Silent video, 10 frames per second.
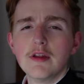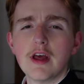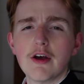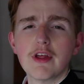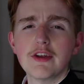
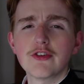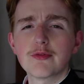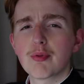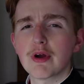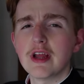Now that does
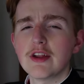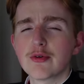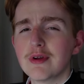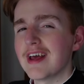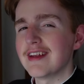bring it
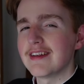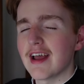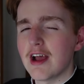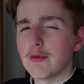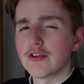to an end
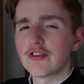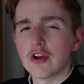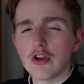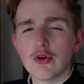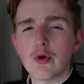our
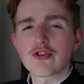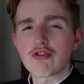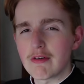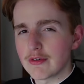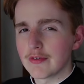Salou
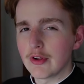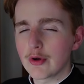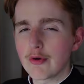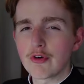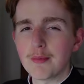travel
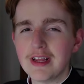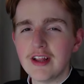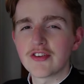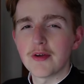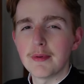vlog from
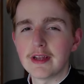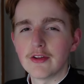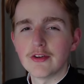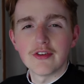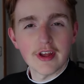East
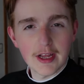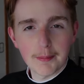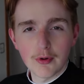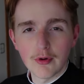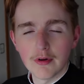Midlands
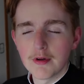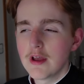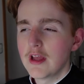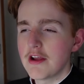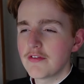Airport.
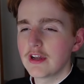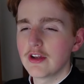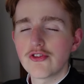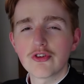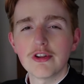If you
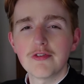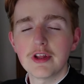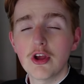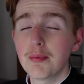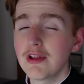did enjoy this
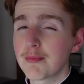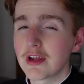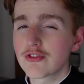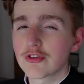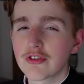video, please
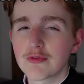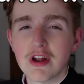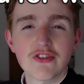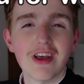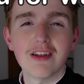make sure to
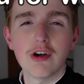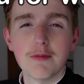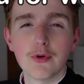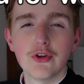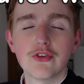smash that
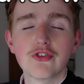like button and